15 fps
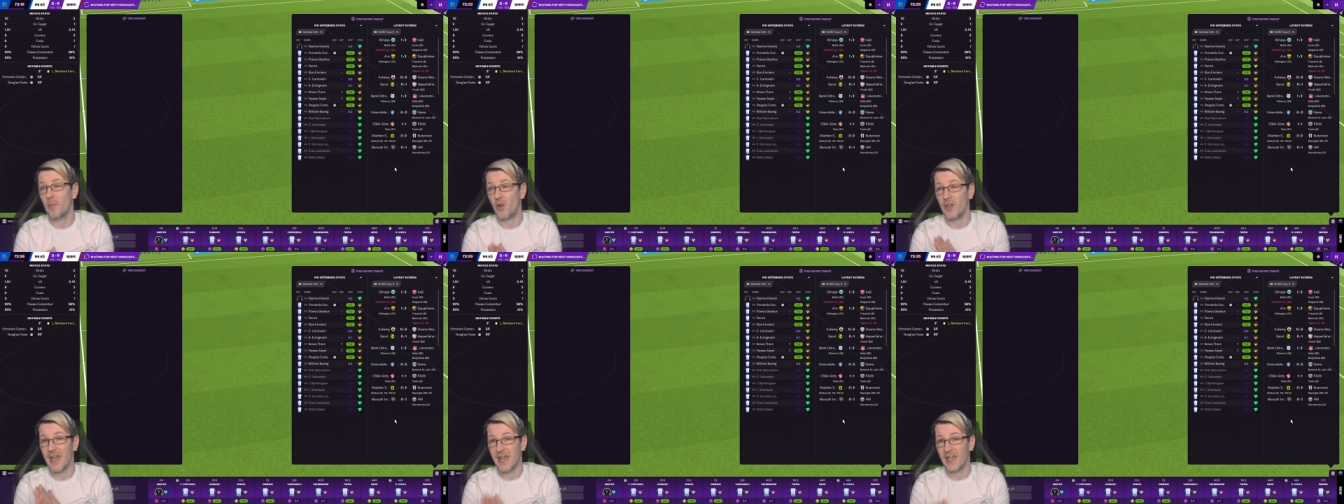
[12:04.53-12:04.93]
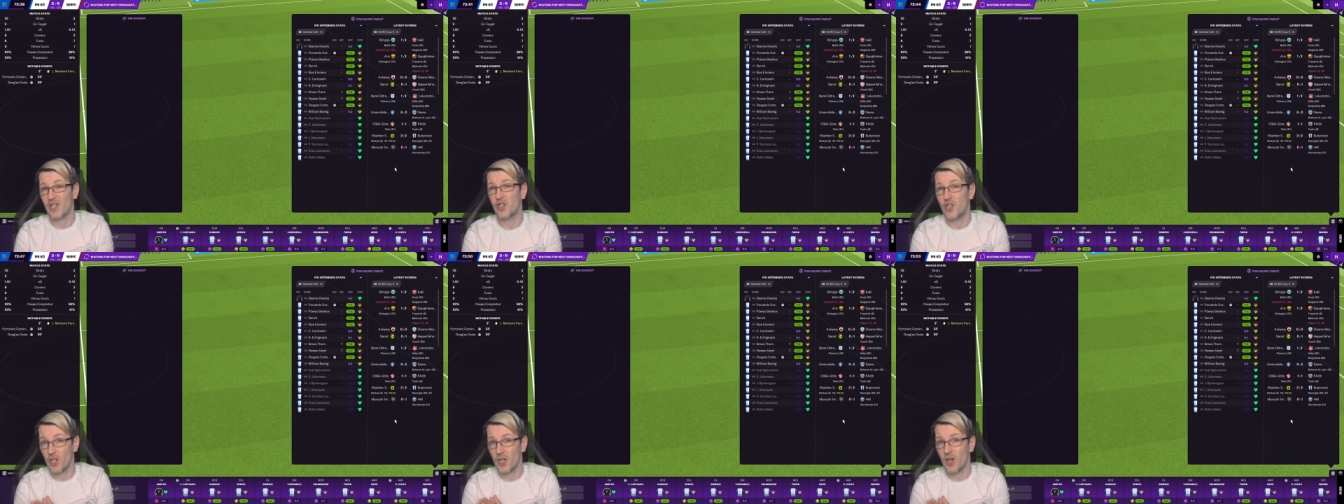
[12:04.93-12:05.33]
by next
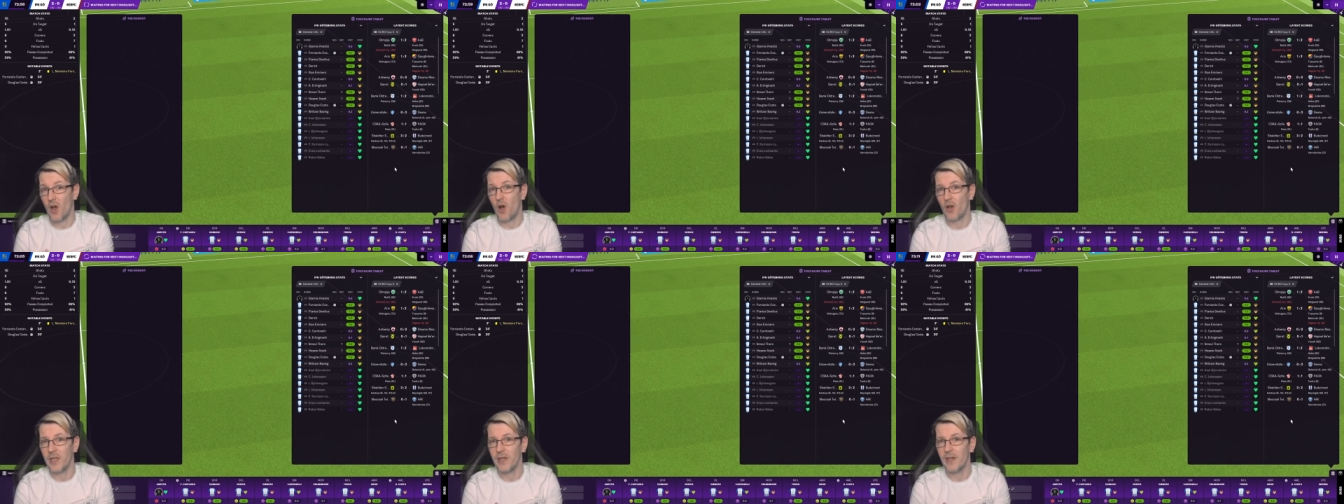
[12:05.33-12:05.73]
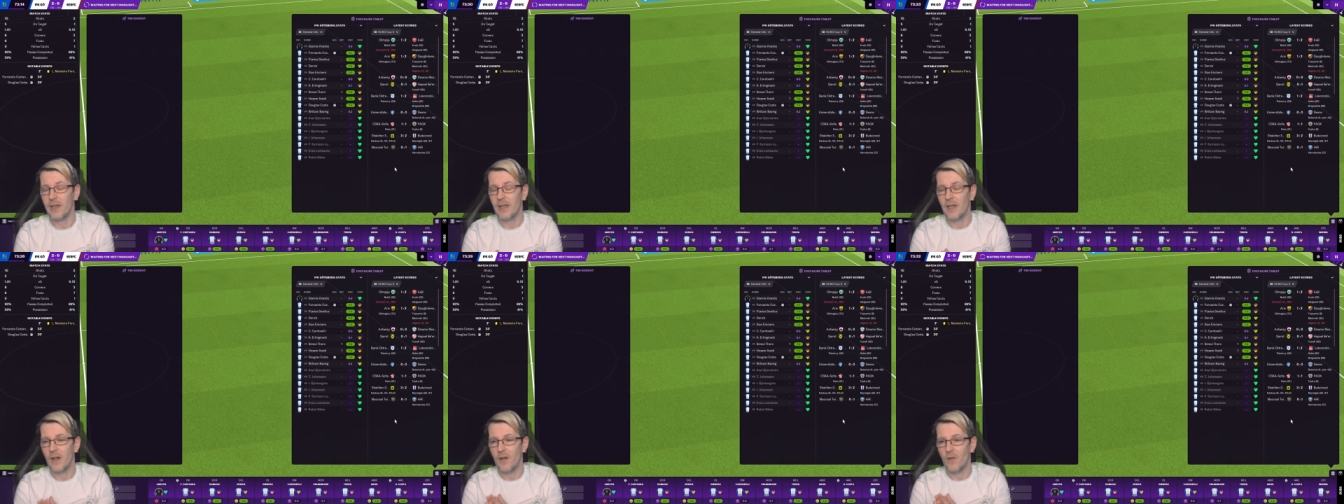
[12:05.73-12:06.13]
July
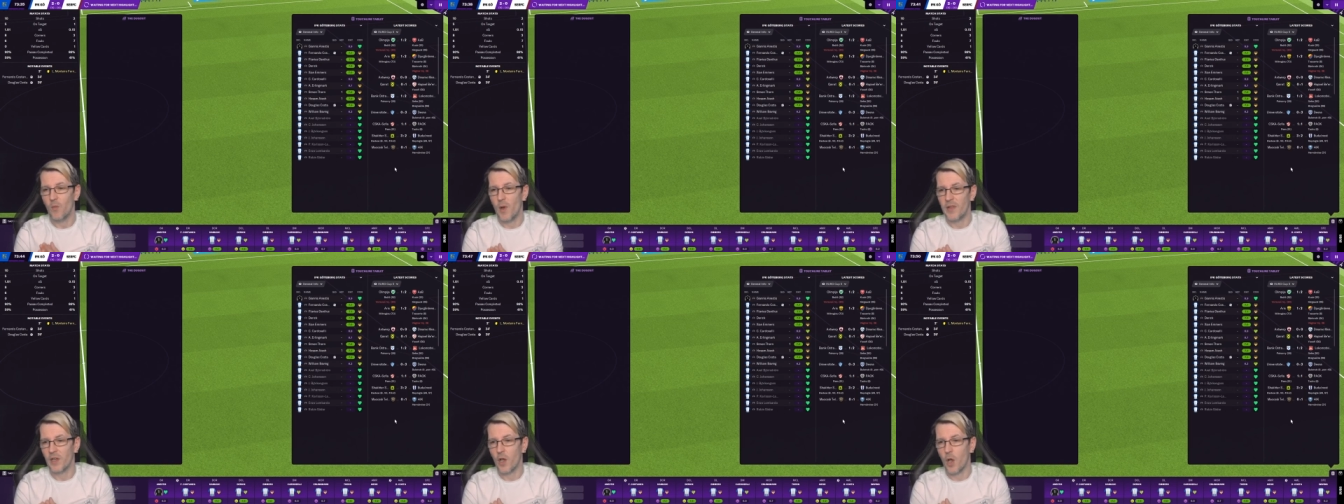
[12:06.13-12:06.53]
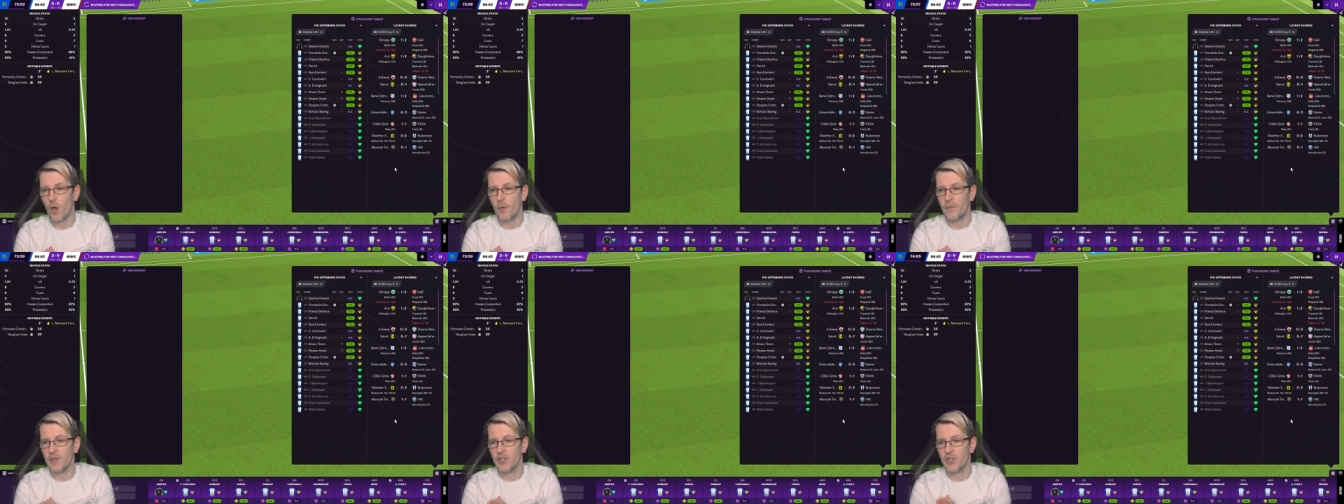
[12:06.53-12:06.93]
when the
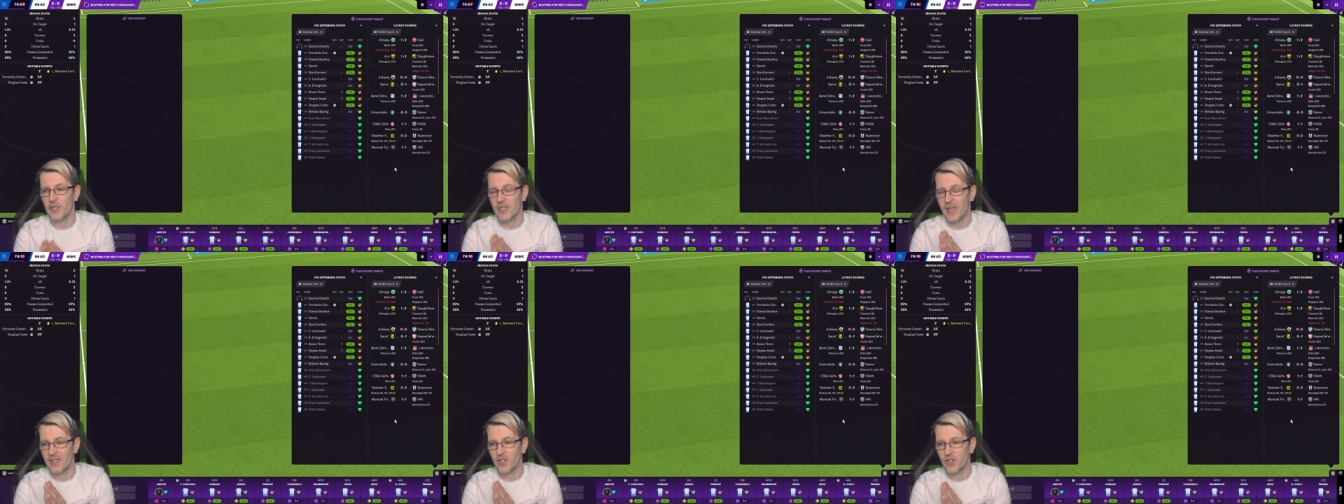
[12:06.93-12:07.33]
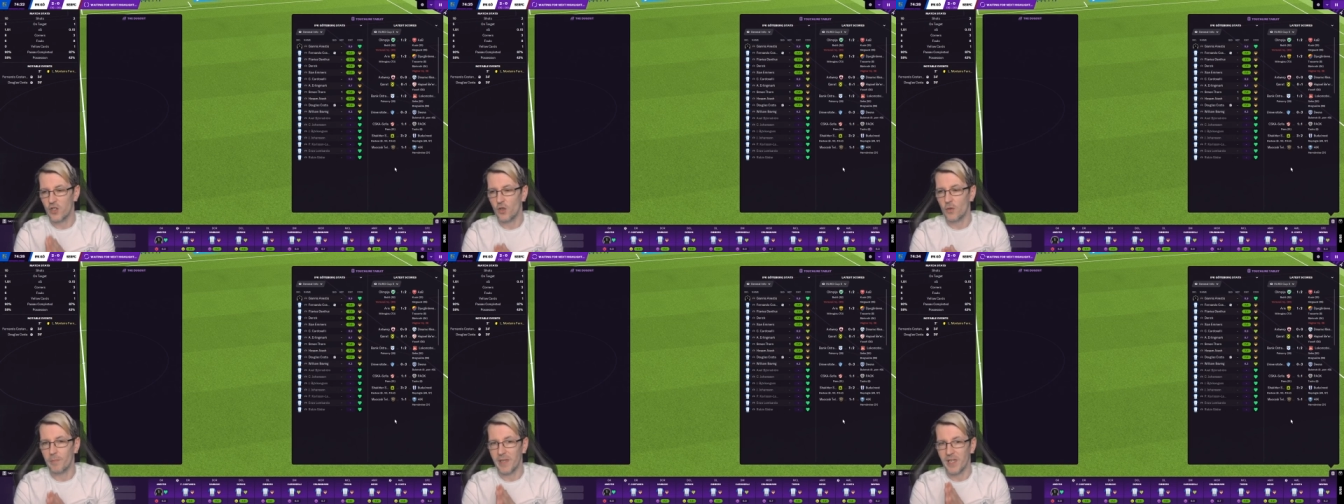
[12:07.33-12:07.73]
coefficients gets
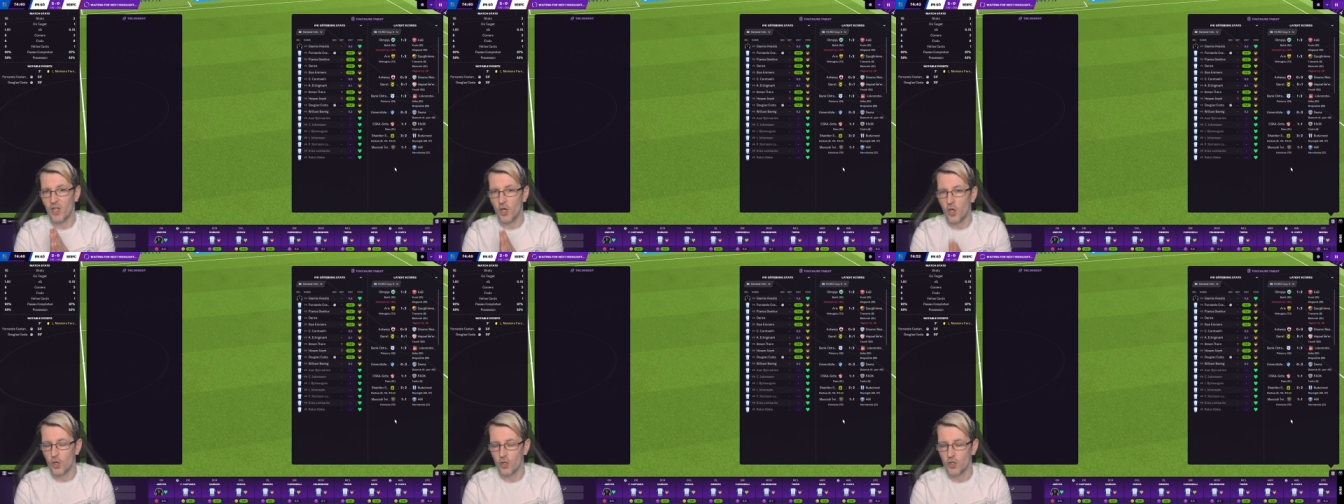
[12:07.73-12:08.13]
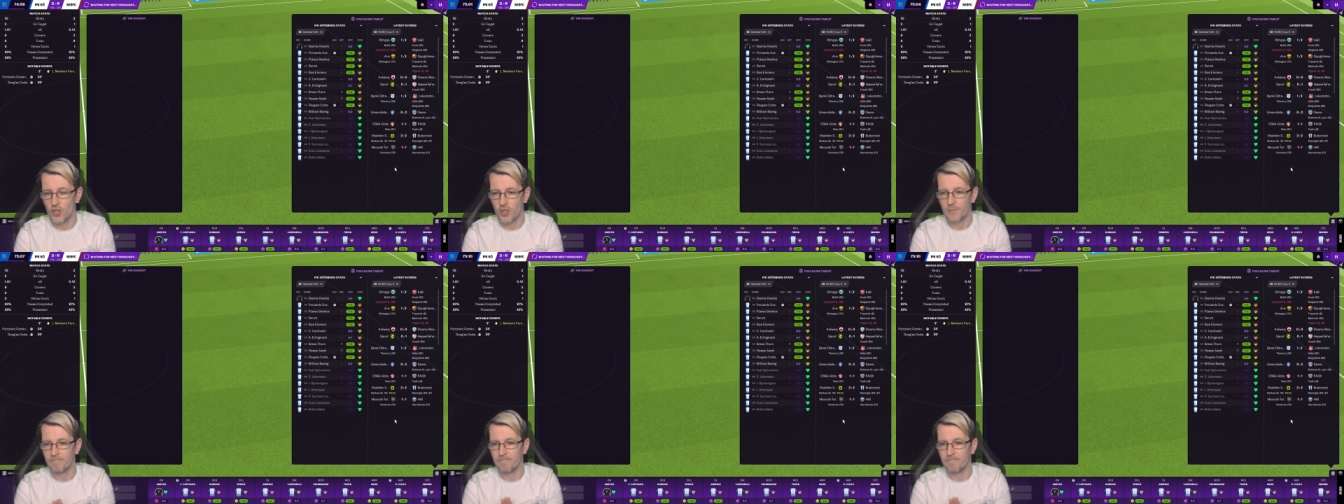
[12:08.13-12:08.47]
done because